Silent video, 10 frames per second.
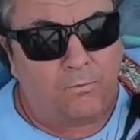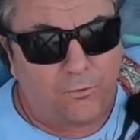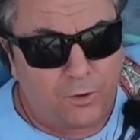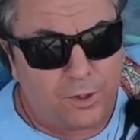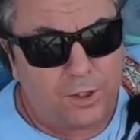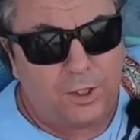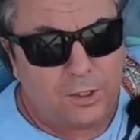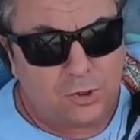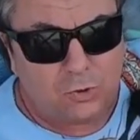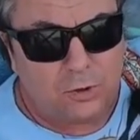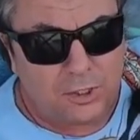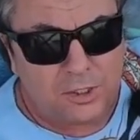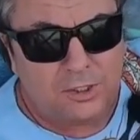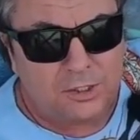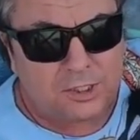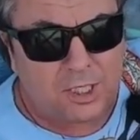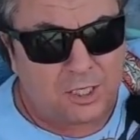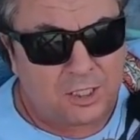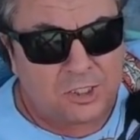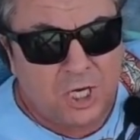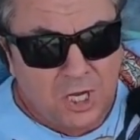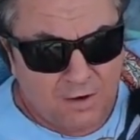Free Julian Assange,